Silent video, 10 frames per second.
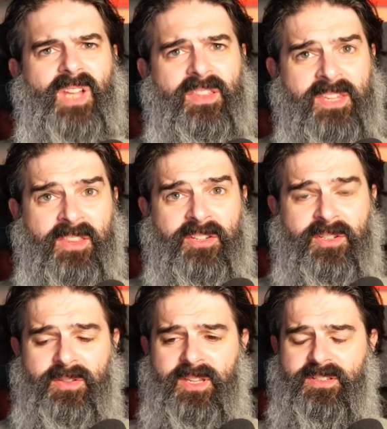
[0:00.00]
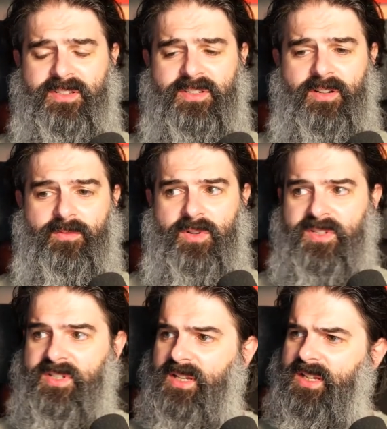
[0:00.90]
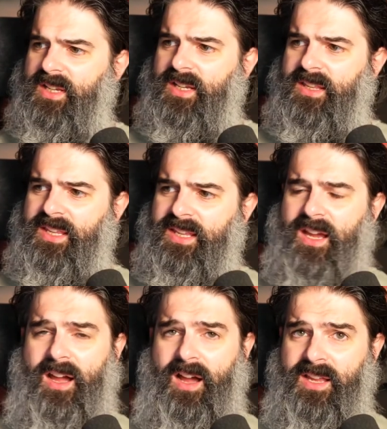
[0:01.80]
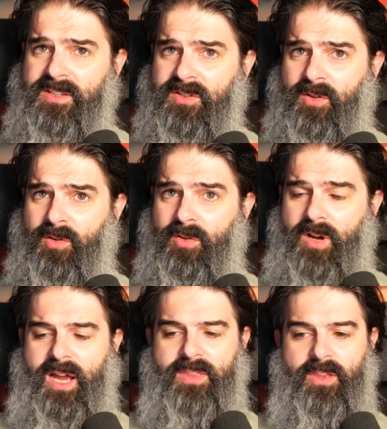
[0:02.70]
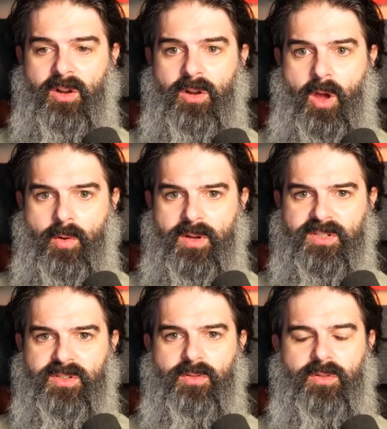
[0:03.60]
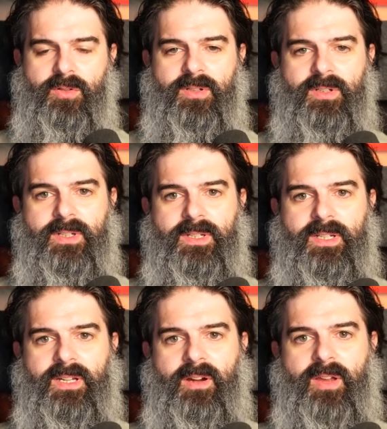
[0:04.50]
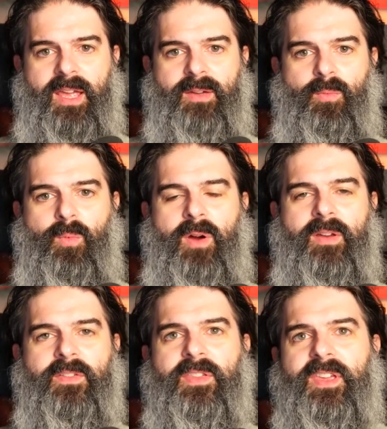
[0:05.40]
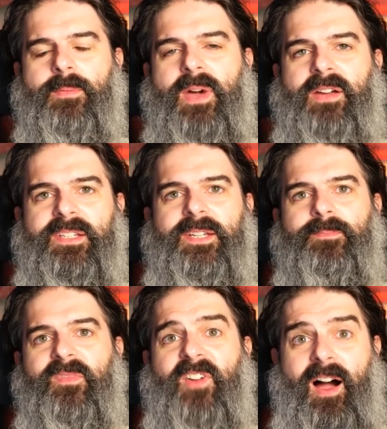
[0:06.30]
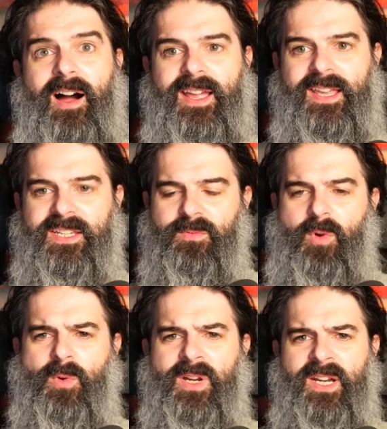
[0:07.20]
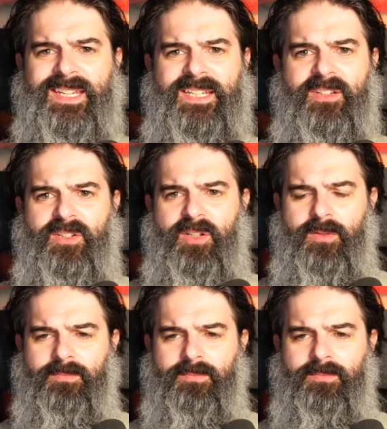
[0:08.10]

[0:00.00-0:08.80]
The other 2 things to solve was the highest score and the lowest score. Okay, well, if you think about it, for highest, what we're going to need to do